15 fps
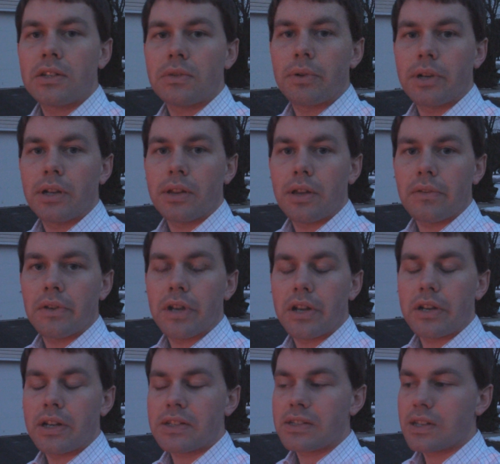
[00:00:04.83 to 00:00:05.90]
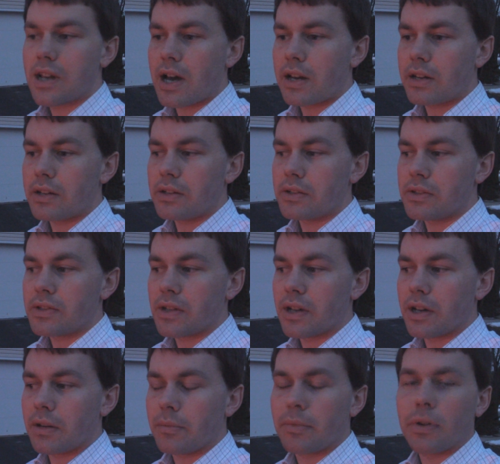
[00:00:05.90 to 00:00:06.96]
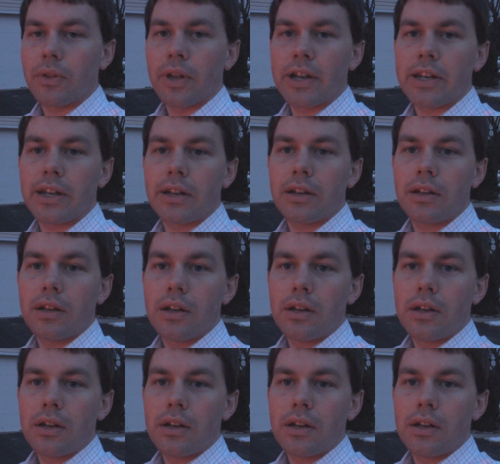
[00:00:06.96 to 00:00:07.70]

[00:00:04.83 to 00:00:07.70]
2011 Hyundai Sonata's um, lighting,